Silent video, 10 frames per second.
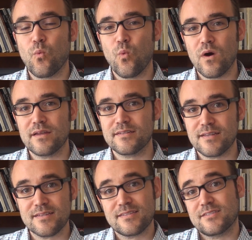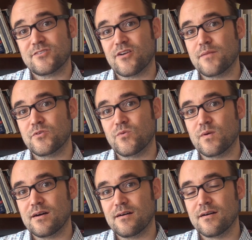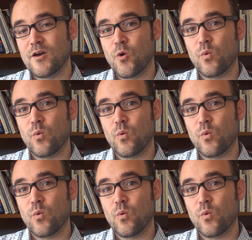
what does Instagram do well?